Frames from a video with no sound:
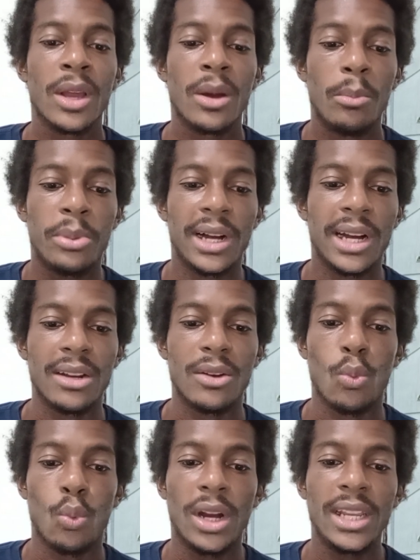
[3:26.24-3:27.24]
But
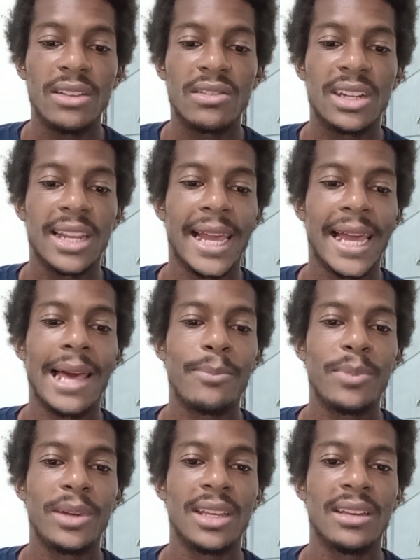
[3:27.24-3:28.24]
what is going to
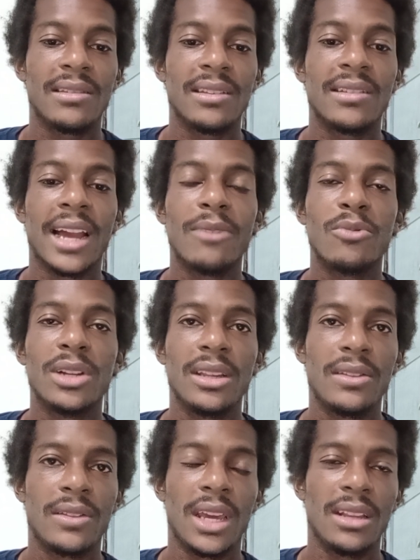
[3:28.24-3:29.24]
happen is I really
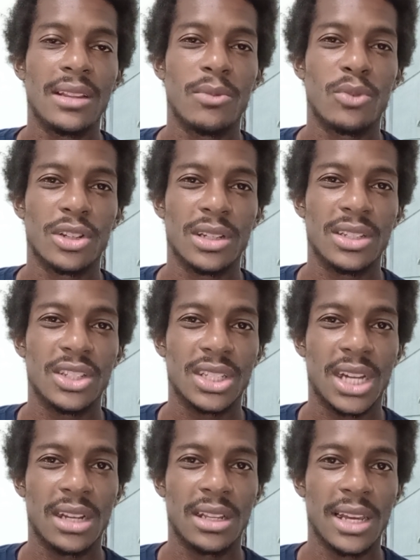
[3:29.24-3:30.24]
think that we're going to just
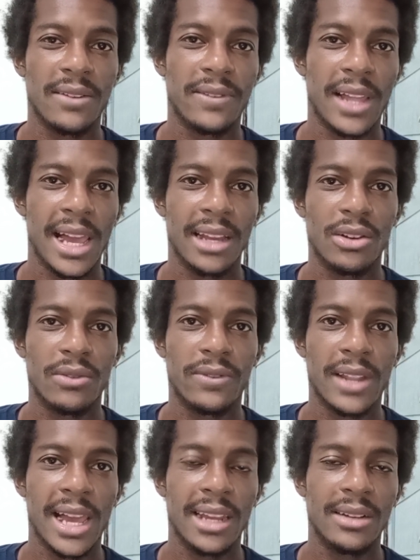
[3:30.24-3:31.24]
kind of like go
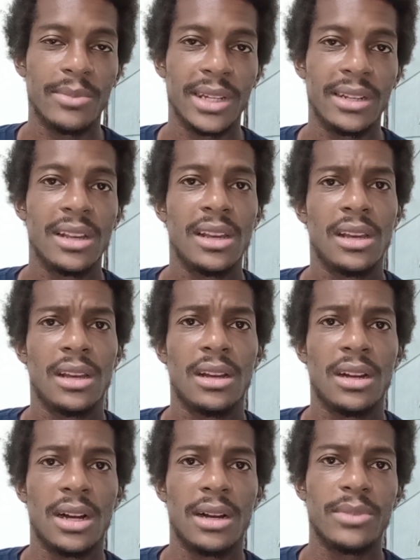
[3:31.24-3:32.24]
flat a bit,
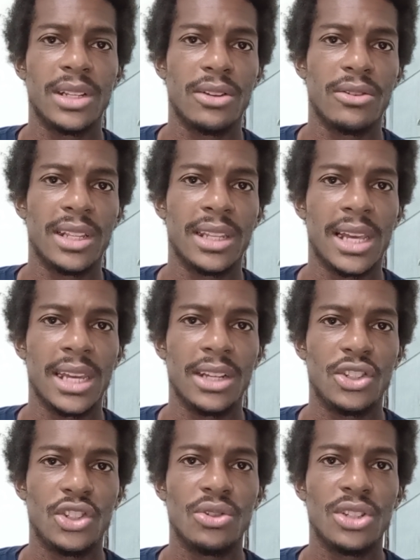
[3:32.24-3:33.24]
in like
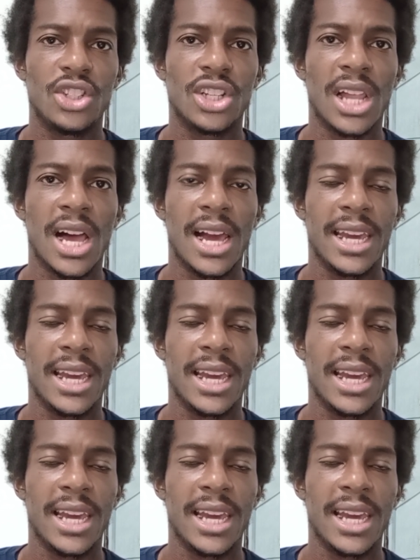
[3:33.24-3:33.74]
June and July.